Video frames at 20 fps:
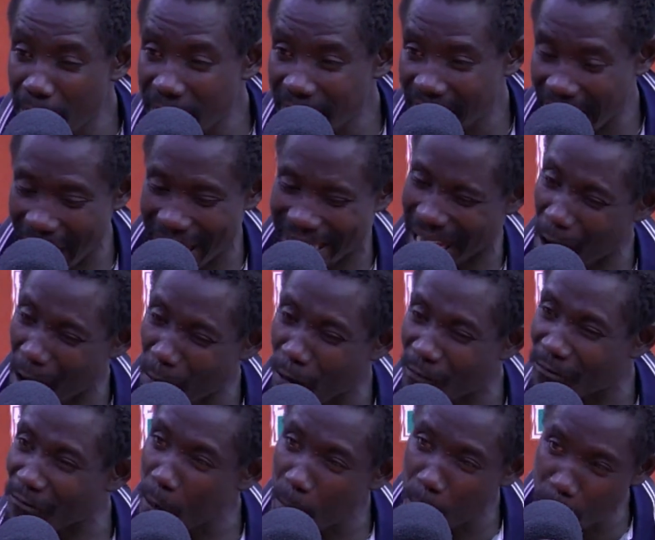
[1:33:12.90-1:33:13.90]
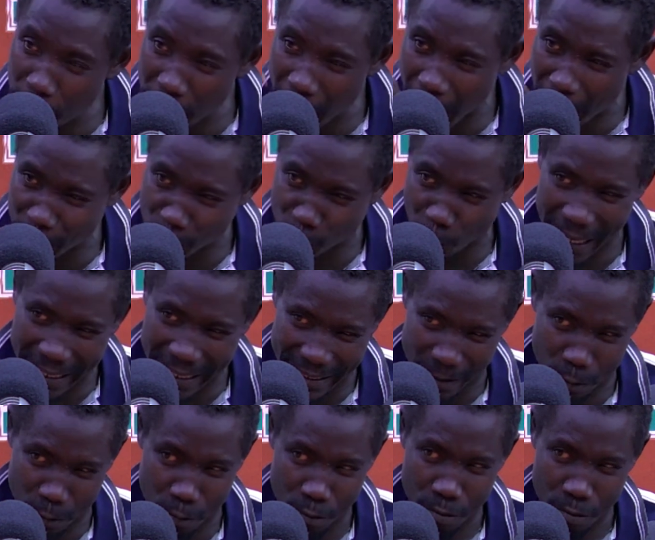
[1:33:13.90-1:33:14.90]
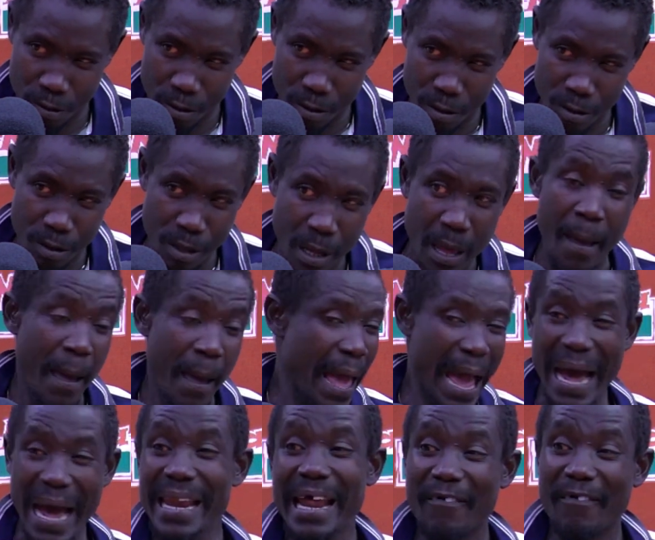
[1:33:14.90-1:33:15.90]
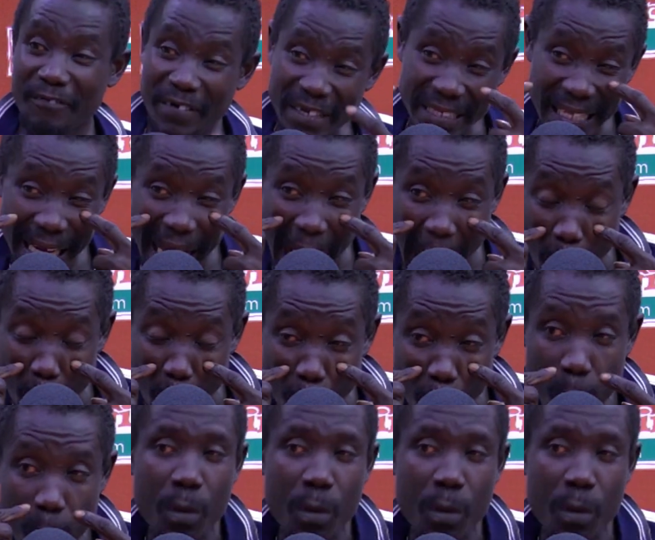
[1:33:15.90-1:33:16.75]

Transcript: se sa nkofo mu wi am toilet no and the physical